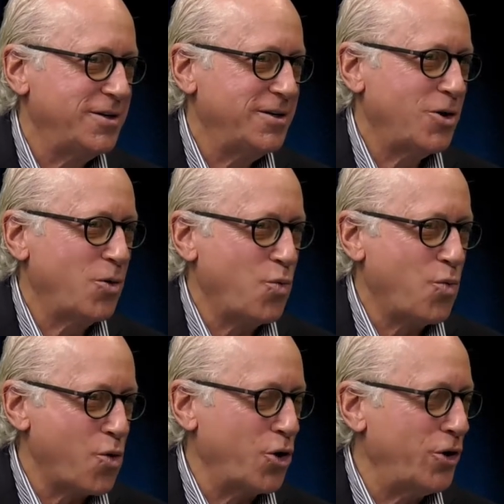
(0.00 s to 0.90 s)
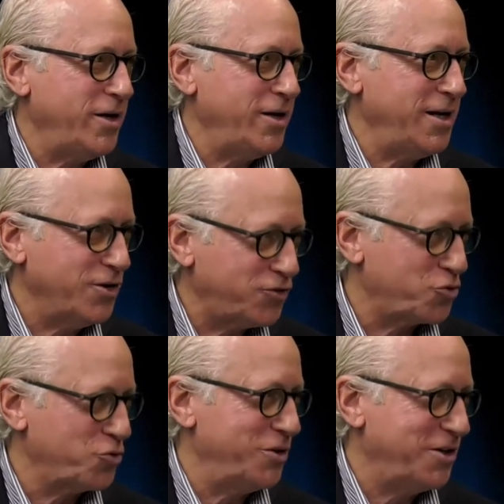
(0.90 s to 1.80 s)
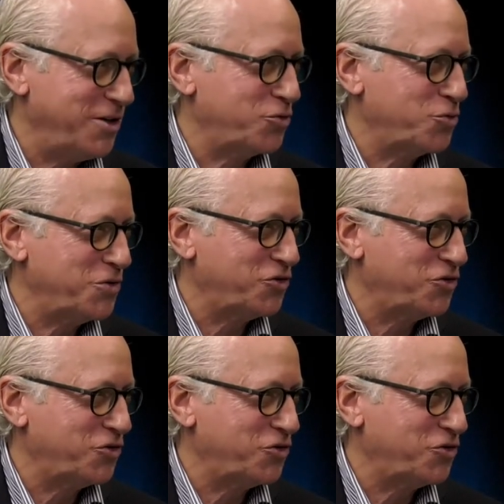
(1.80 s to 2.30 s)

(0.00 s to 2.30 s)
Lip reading: award in history, the history of the